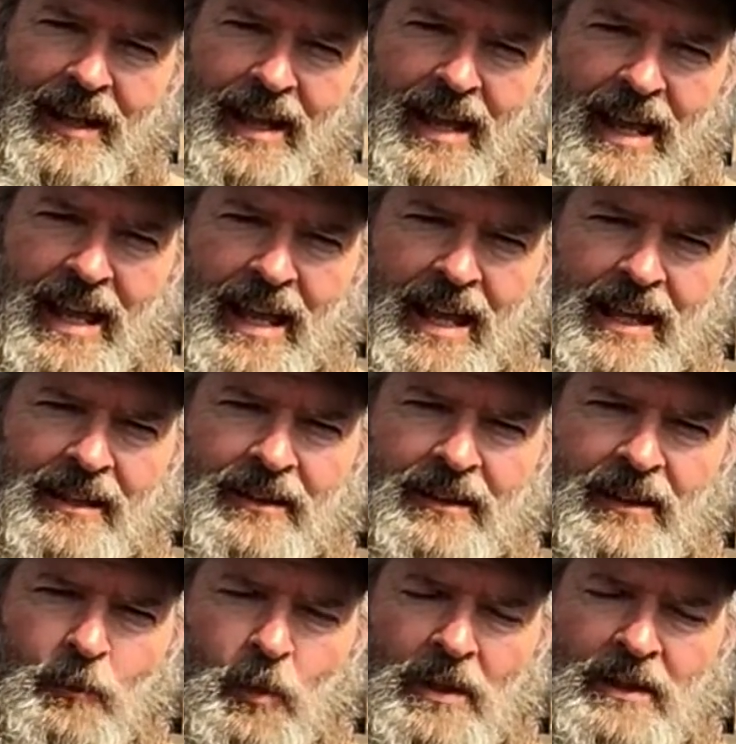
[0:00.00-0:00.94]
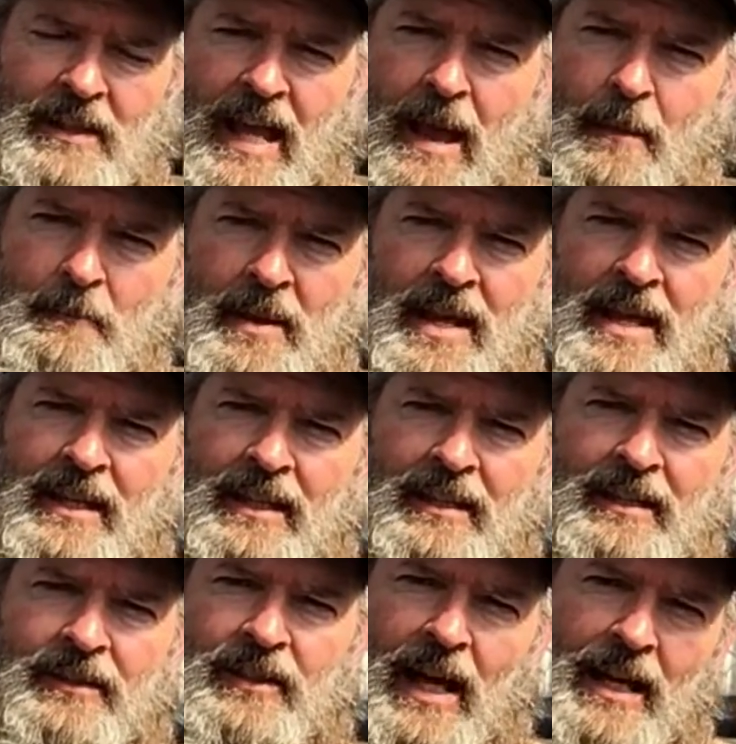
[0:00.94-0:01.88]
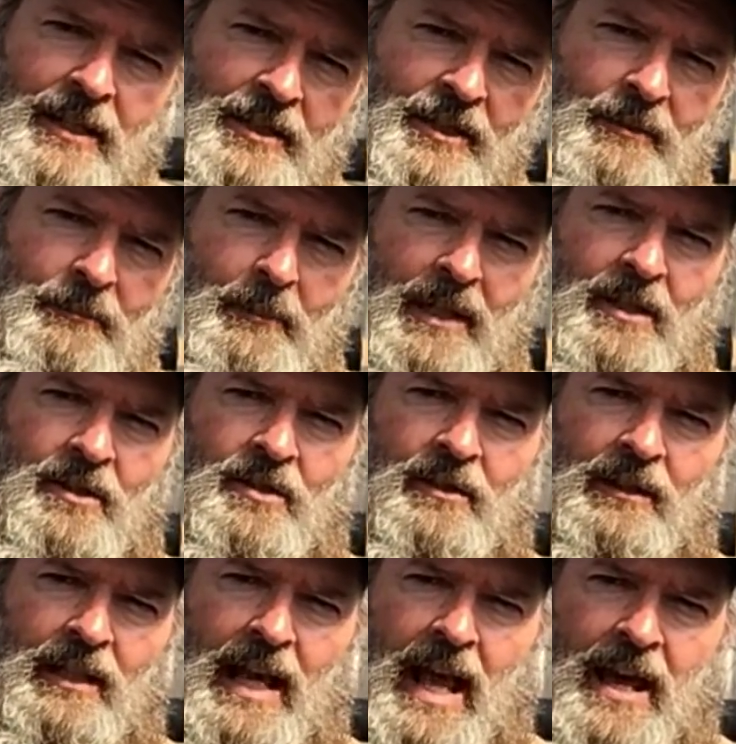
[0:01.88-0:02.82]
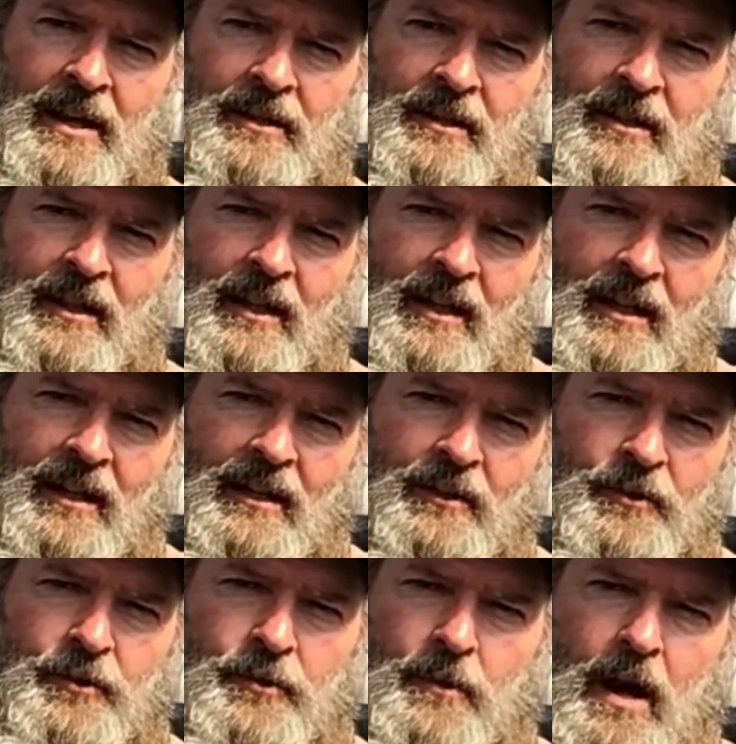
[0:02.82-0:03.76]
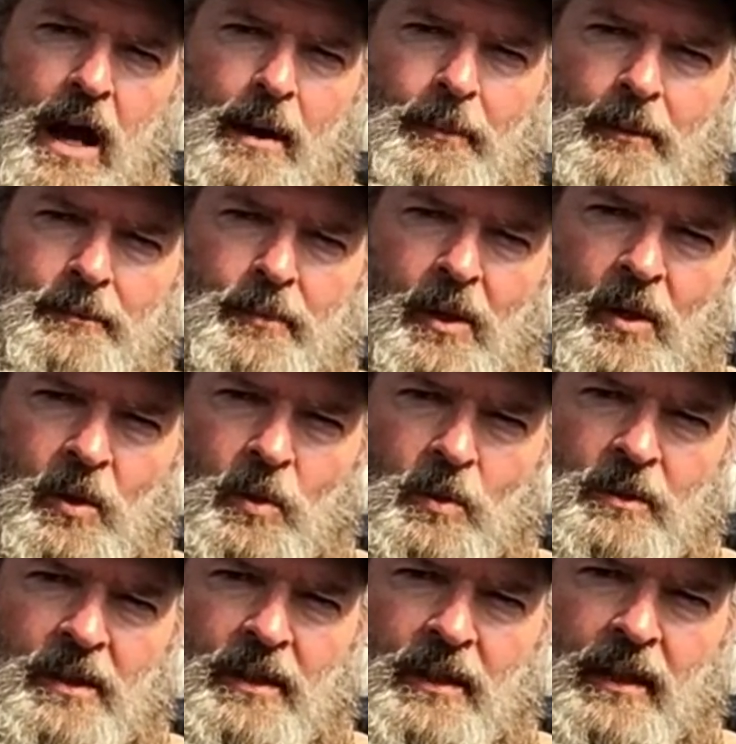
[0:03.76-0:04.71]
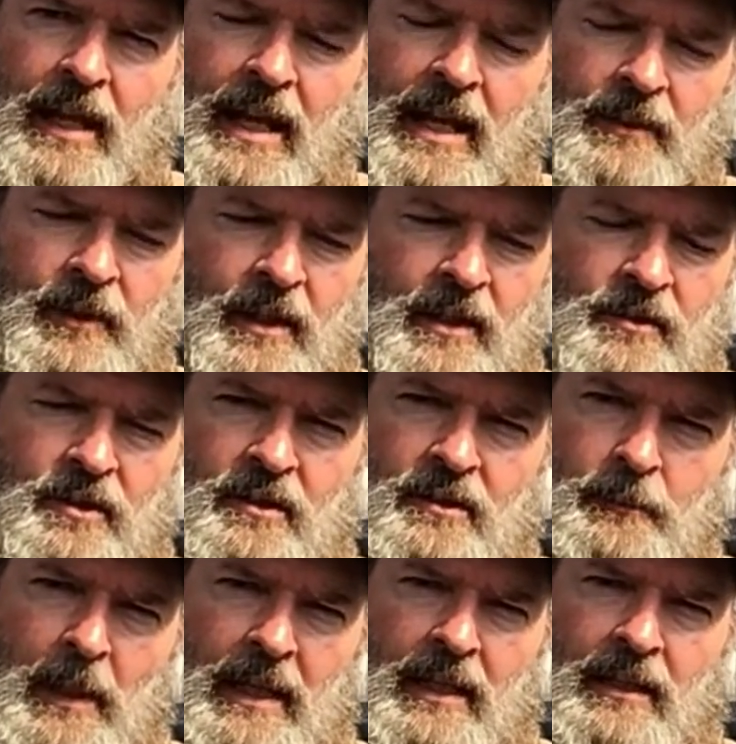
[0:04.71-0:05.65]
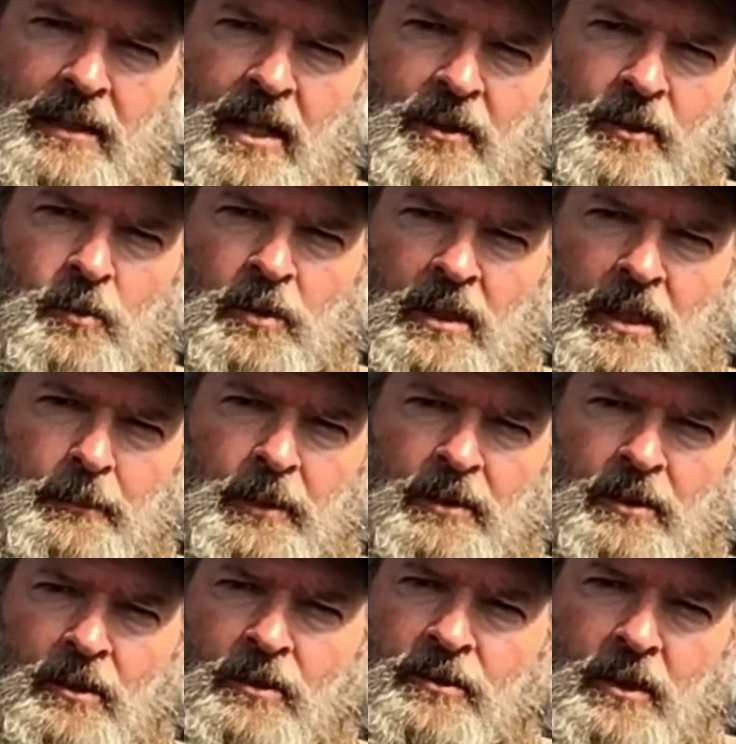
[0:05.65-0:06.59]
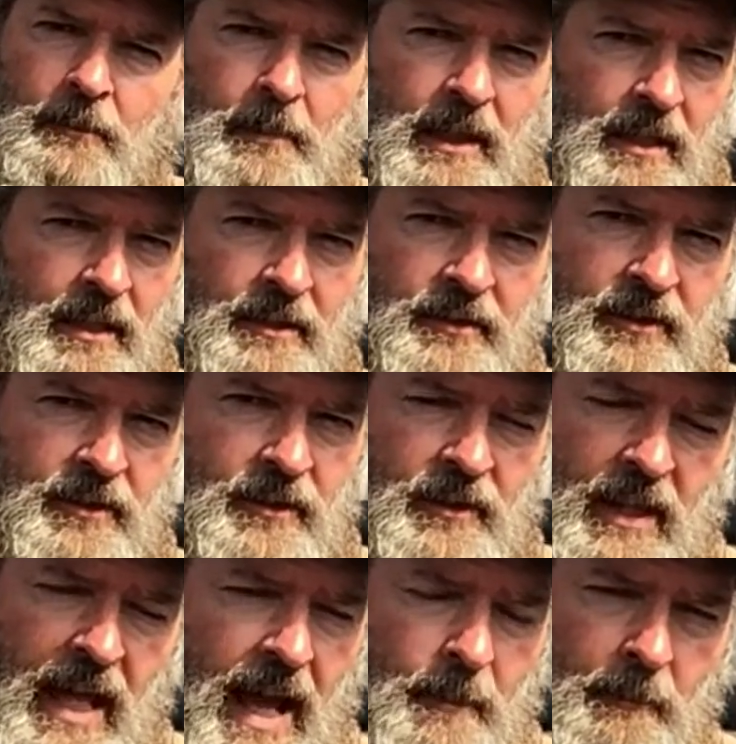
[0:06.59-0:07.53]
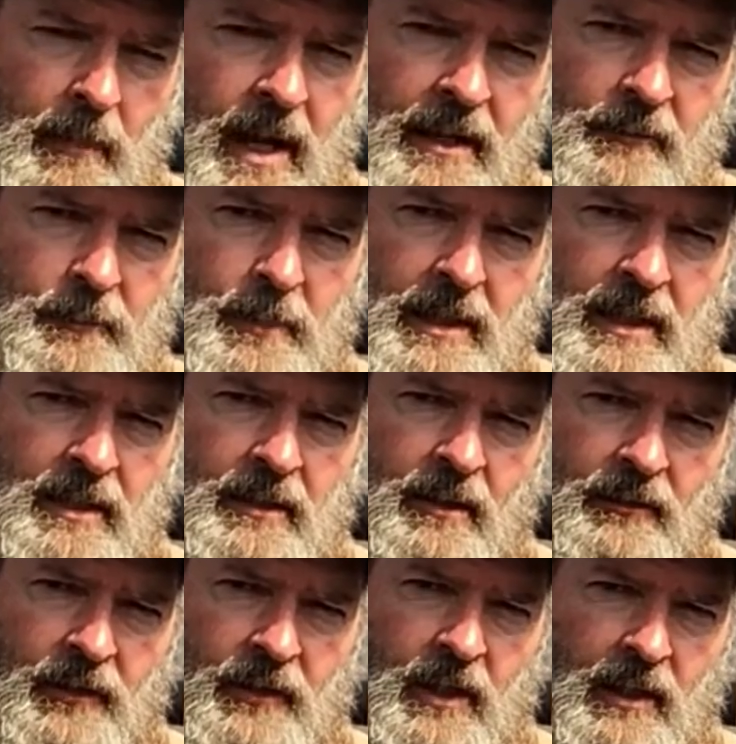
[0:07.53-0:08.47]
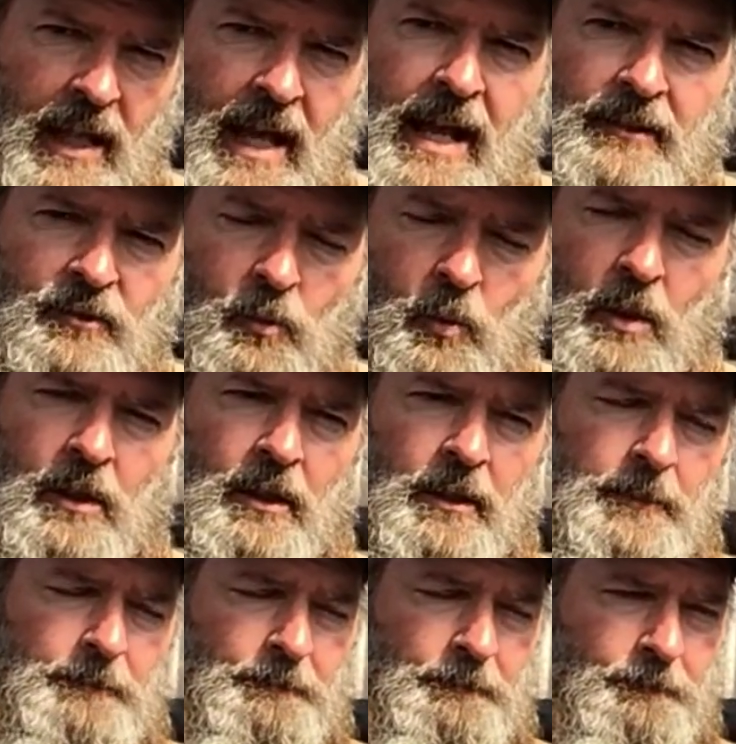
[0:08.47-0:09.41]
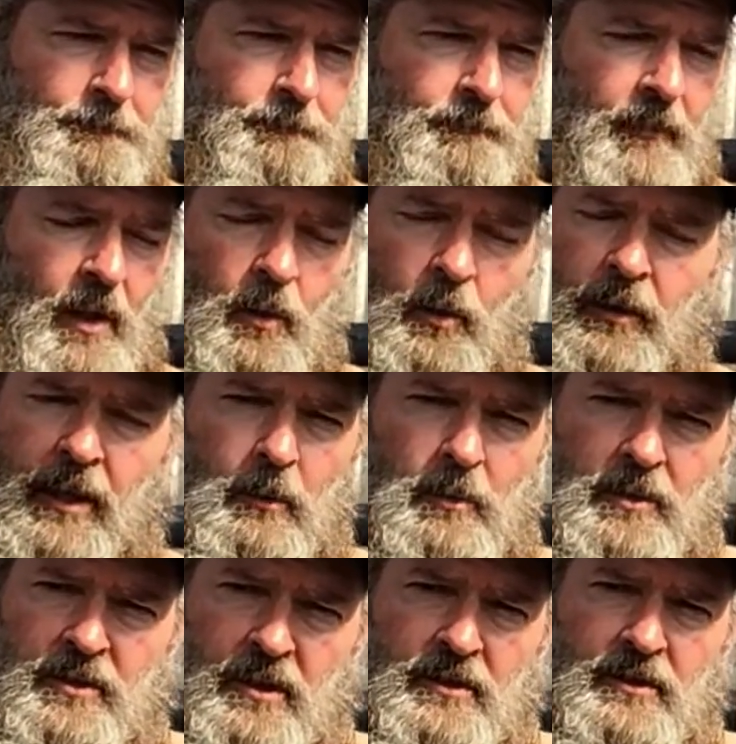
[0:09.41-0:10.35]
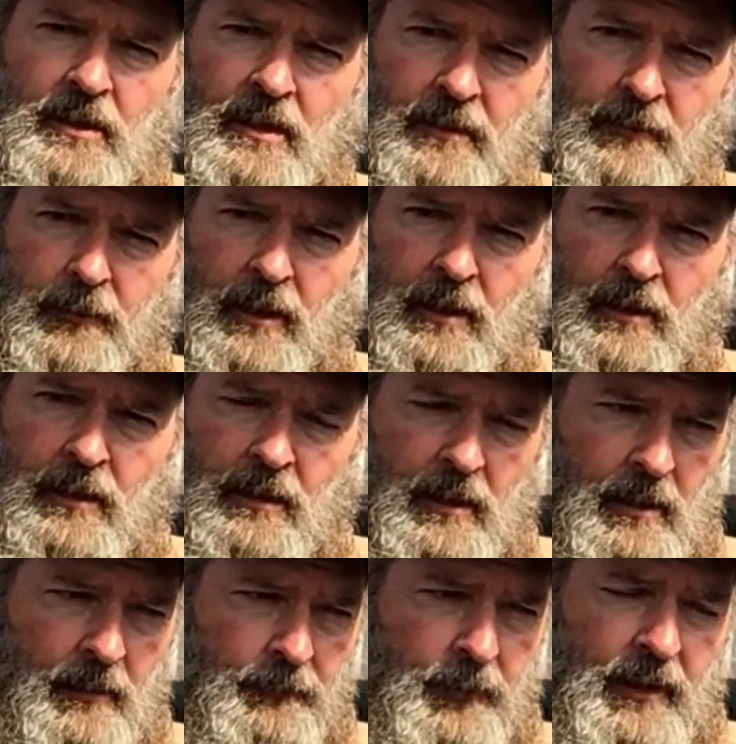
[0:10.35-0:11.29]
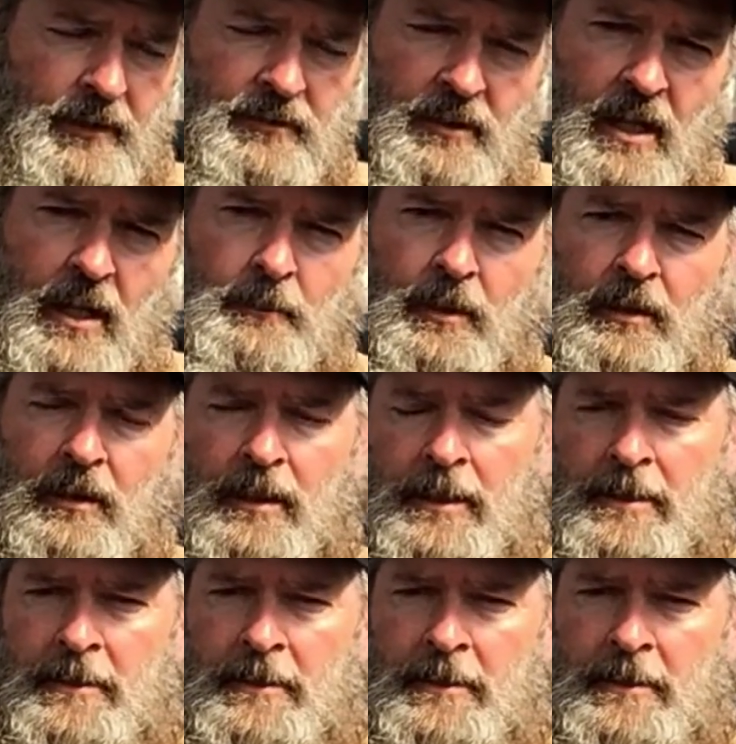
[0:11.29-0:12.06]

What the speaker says: And what that meant is I couldn't be on a ladder, drop a bolt, and then just pick another one up and use it, because that might have been the last one, or there was just a fixed number.